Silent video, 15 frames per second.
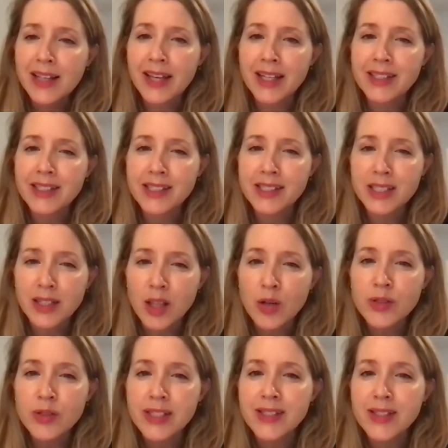that
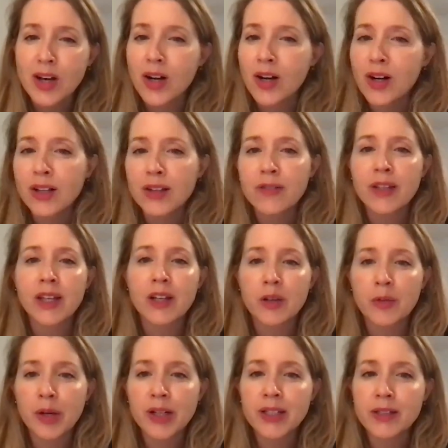discloses all of the Inter
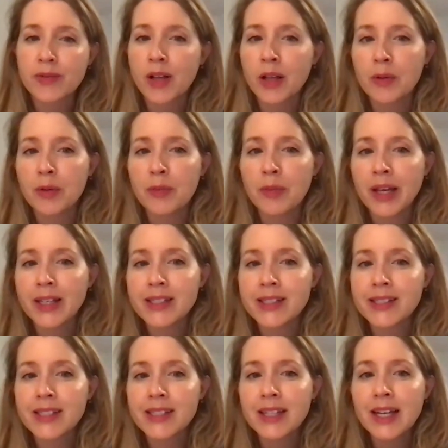American Development
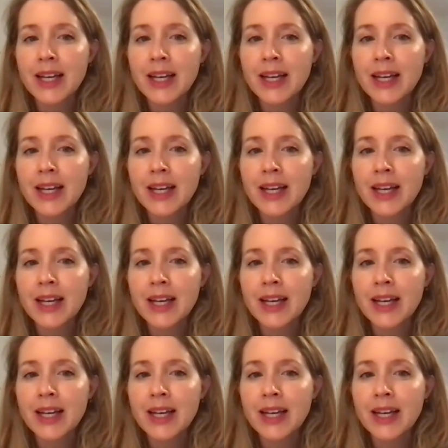Bank's,